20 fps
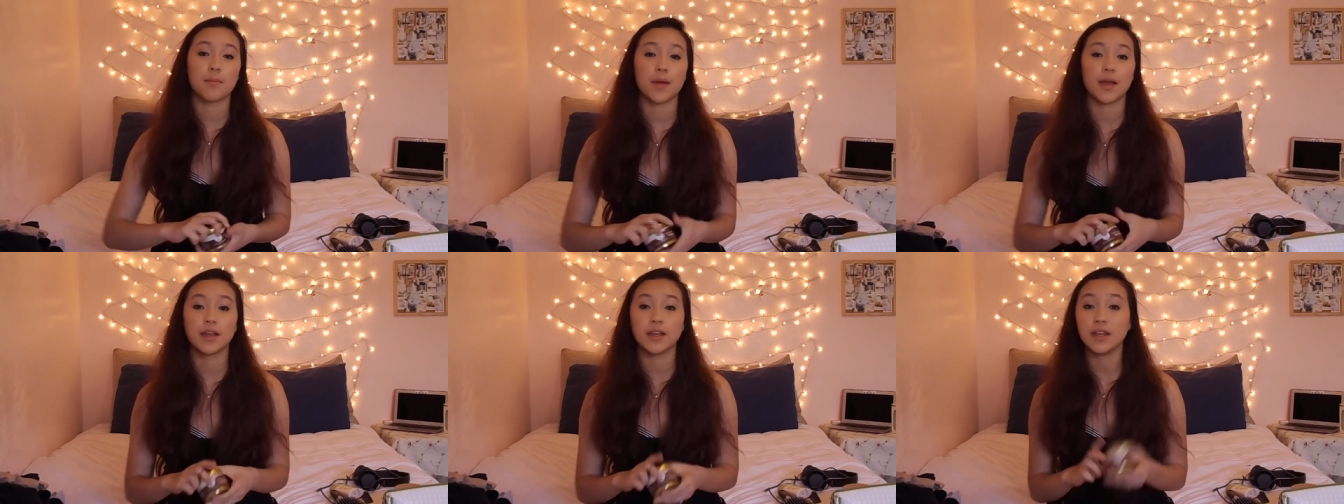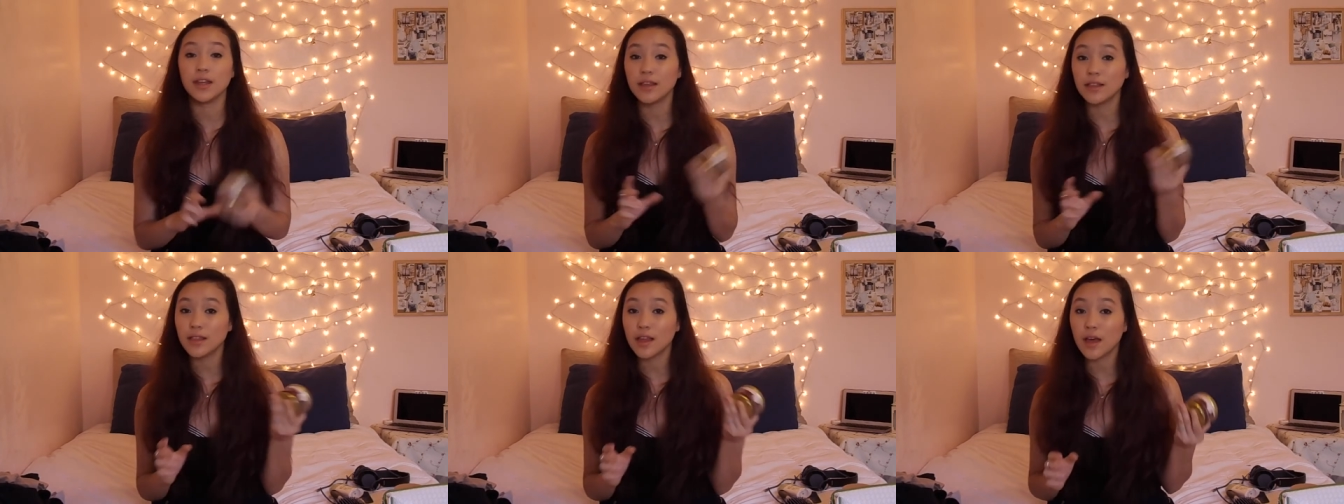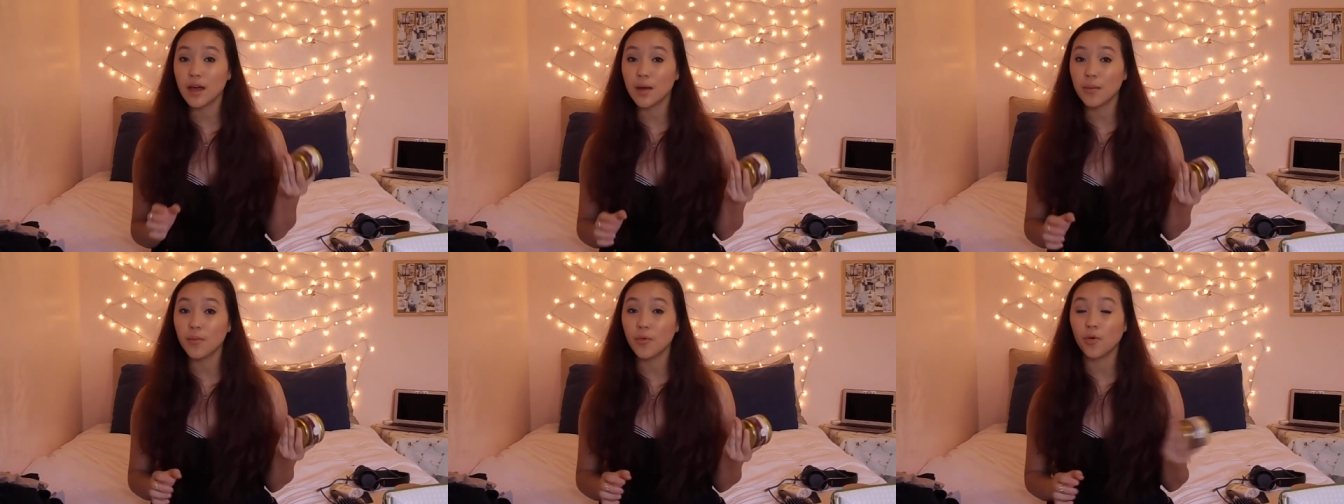might need
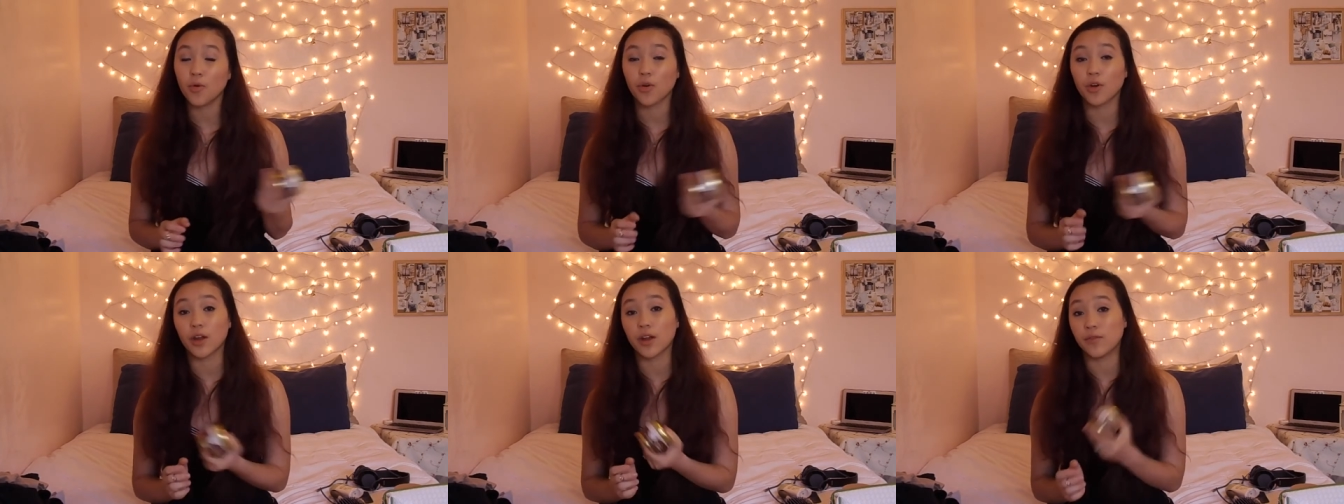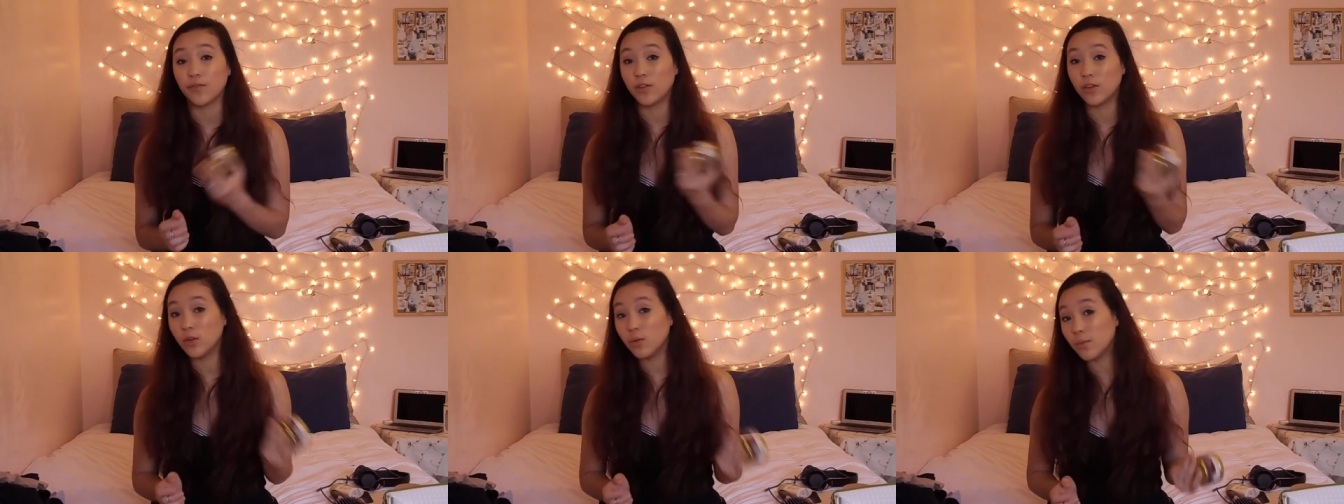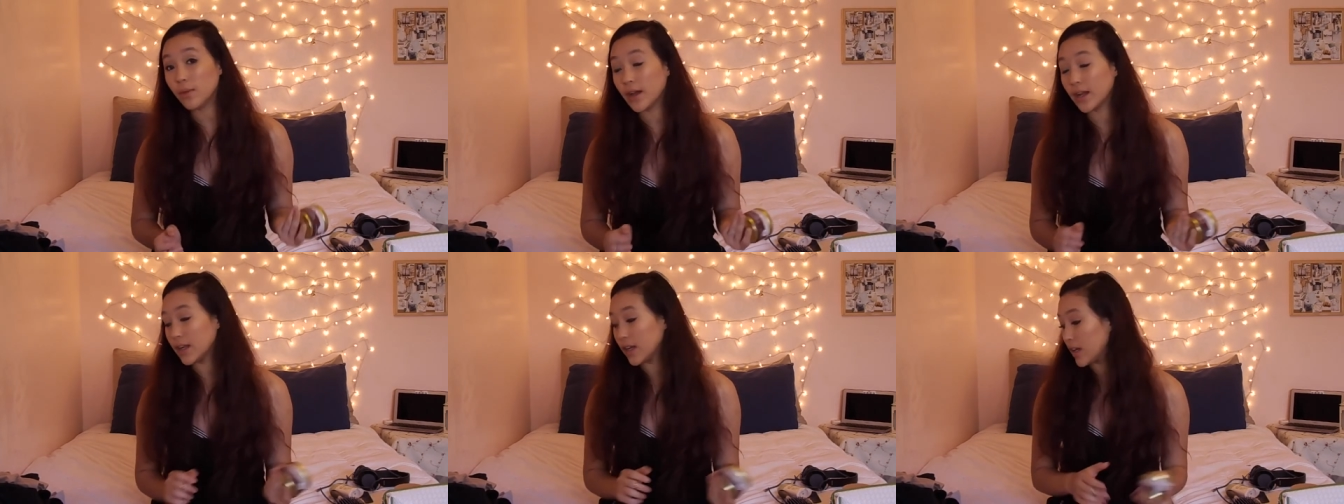them or if you
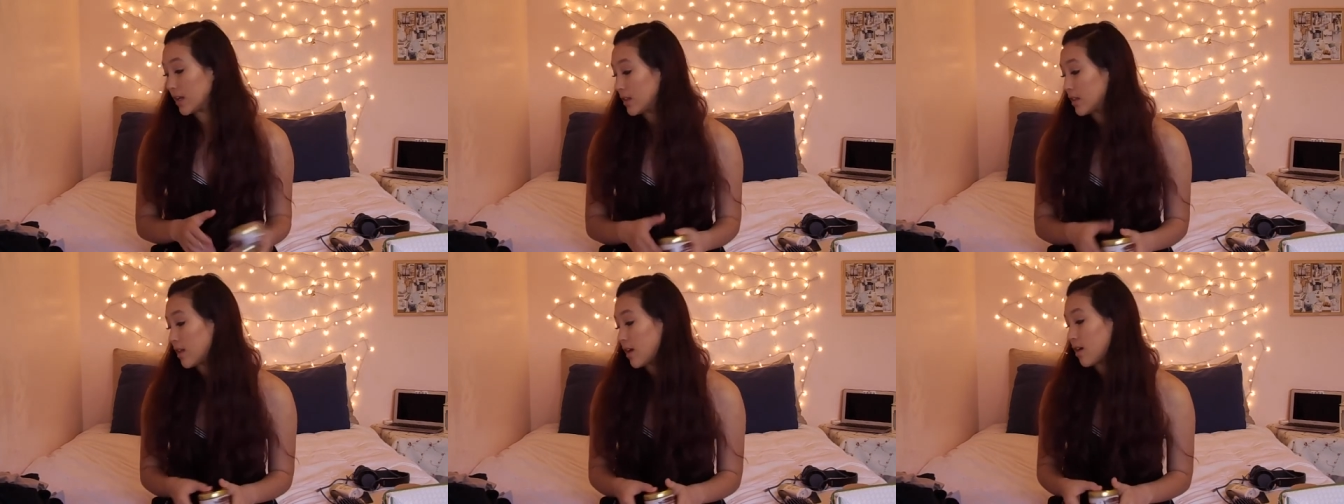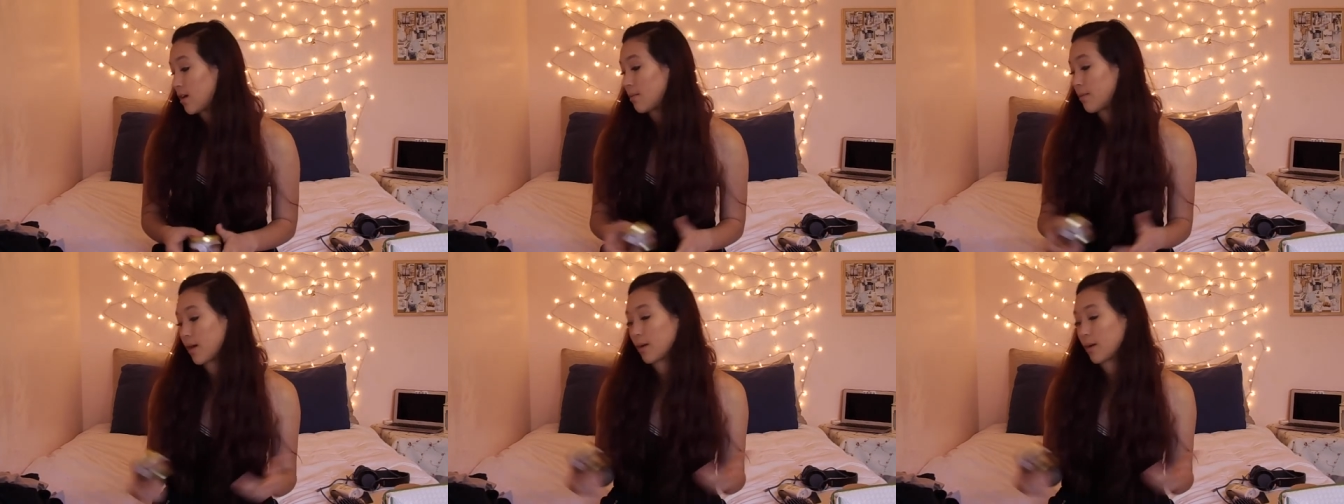might need them.